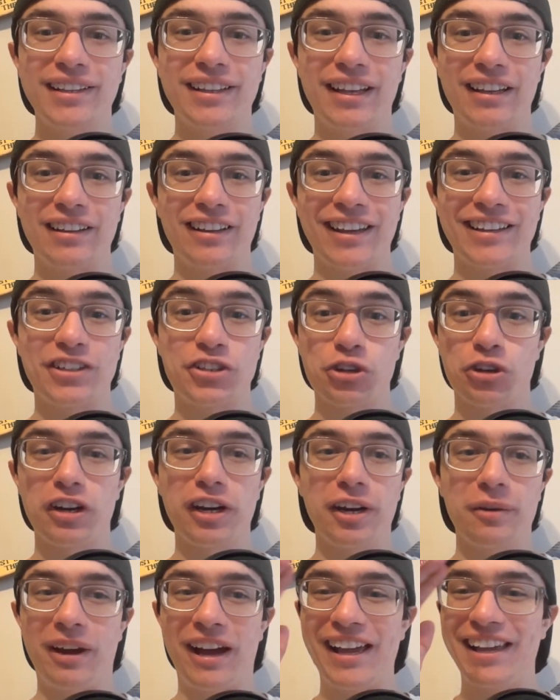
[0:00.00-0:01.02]
that like
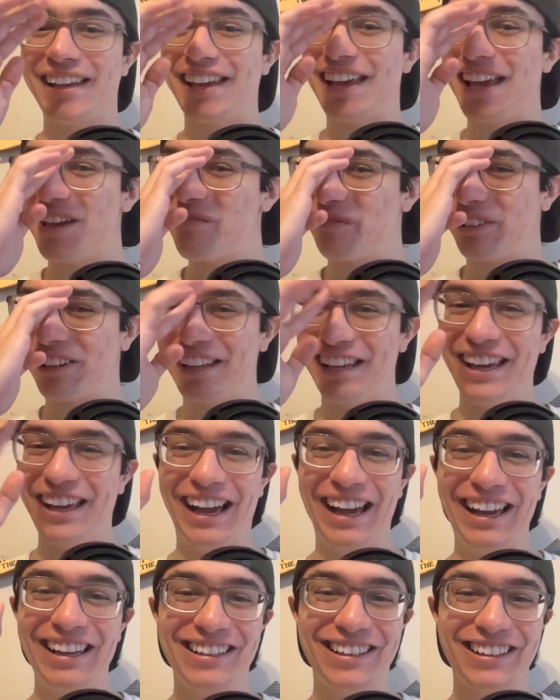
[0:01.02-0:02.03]
during my gameplay,
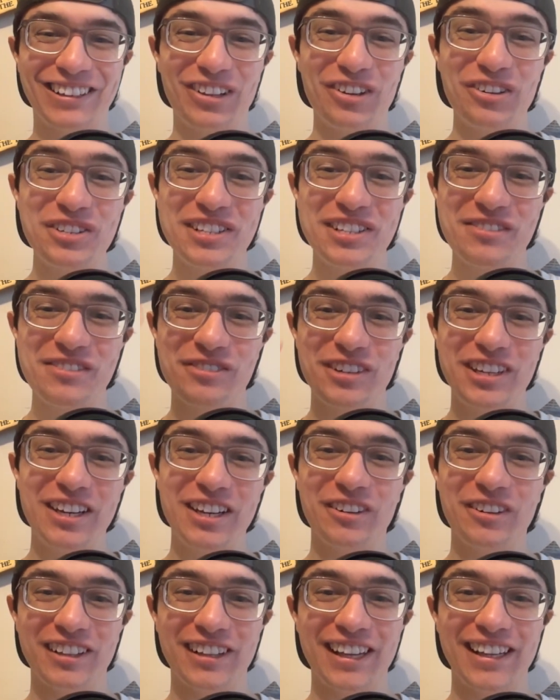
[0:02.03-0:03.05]
I close the
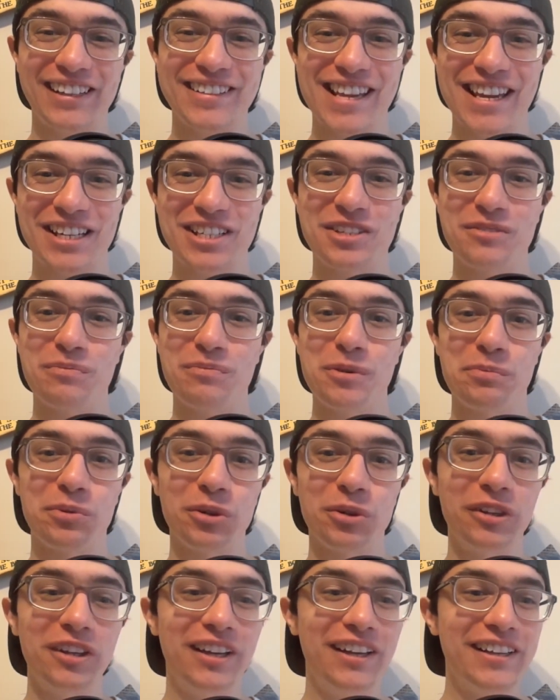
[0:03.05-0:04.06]
video to like text
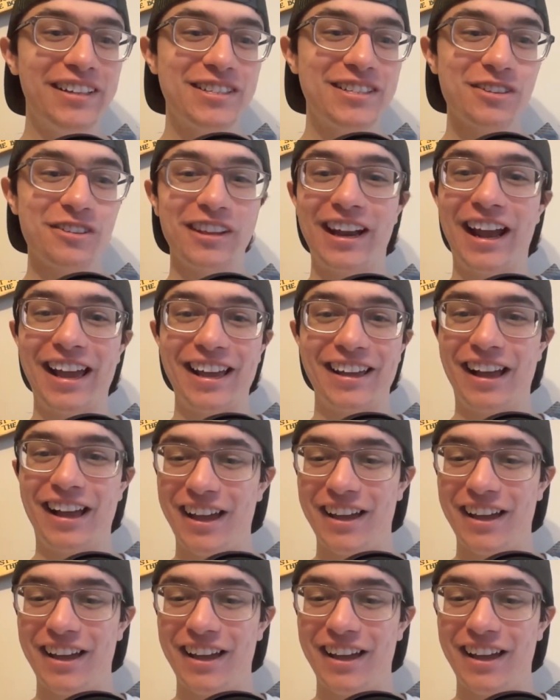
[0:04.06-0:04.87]
people so that I